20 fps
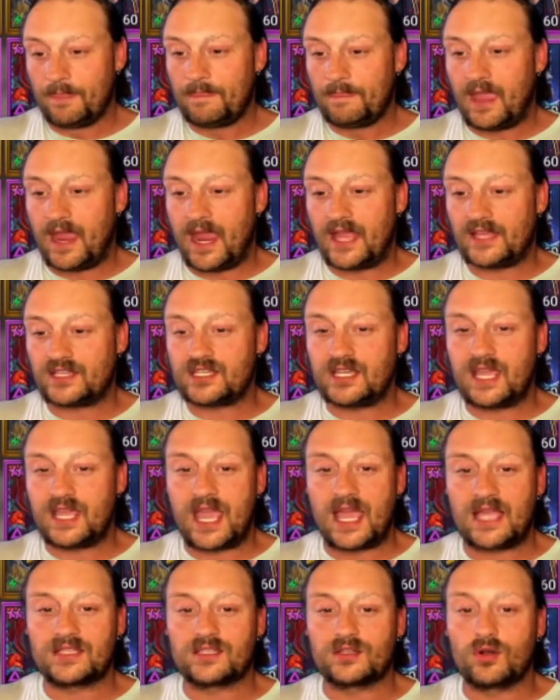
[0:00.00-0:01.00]
And she
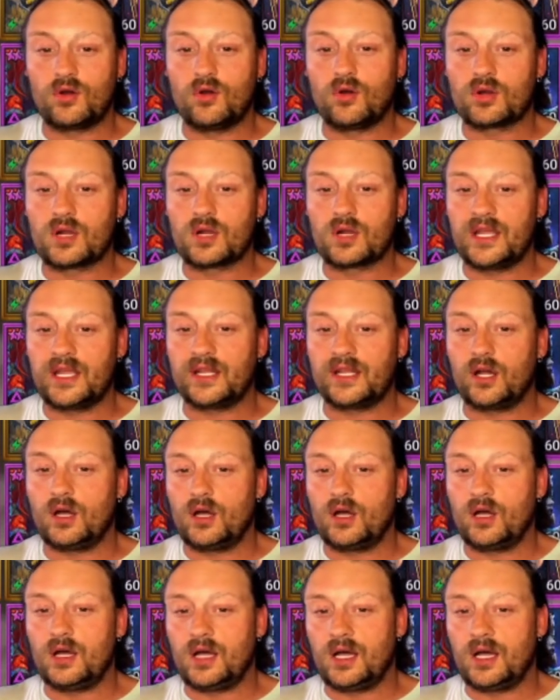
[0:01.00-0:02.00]
has an aura in
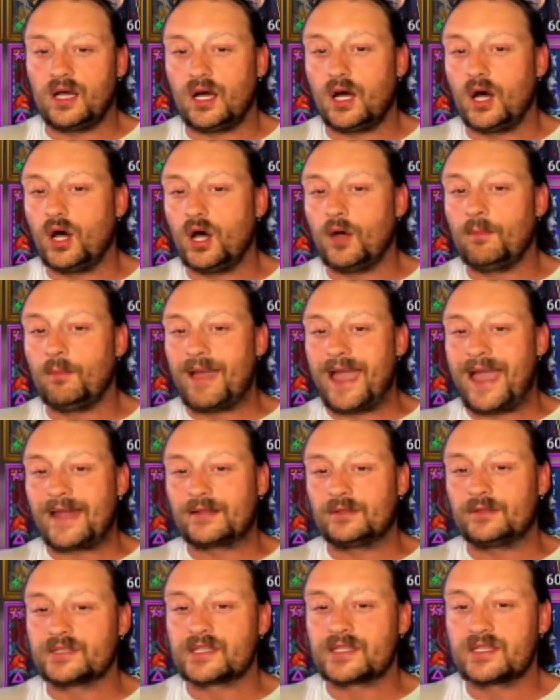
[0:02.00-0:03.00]
all
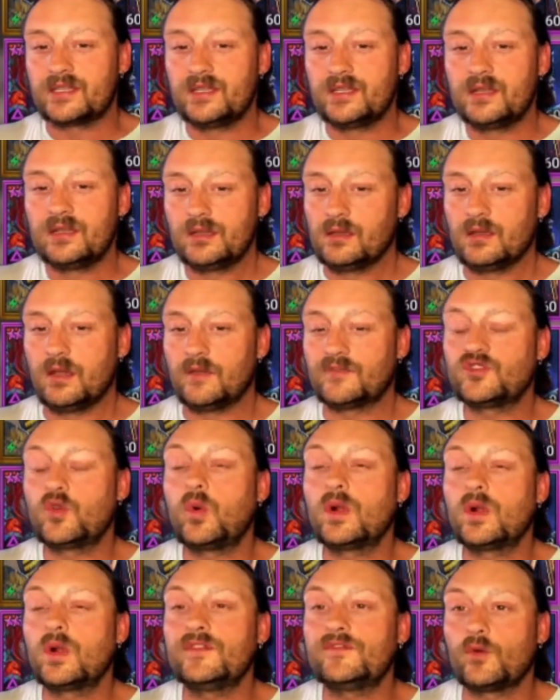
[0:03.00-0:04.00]
battles of
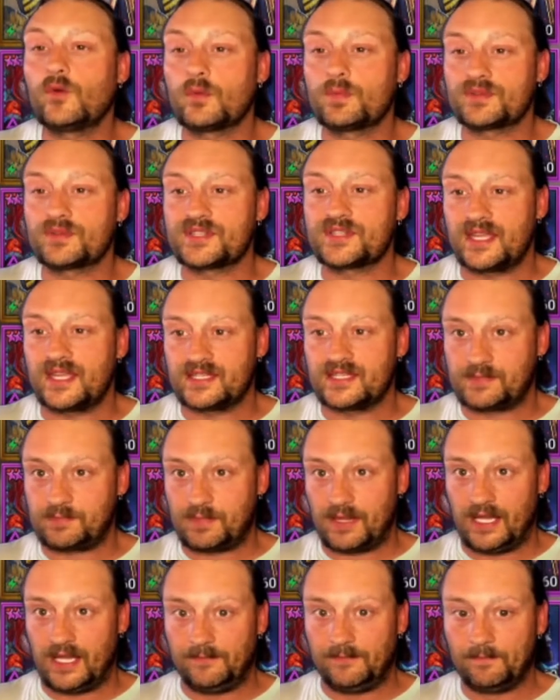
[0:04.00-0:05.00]
24%
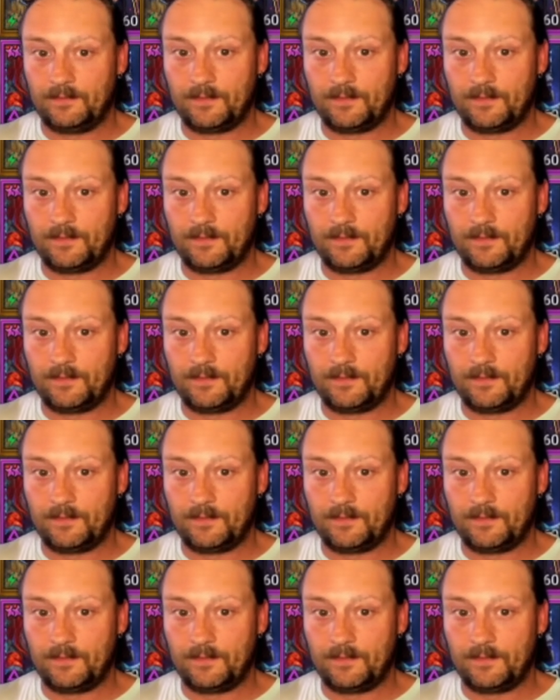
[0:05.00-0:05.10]
speed.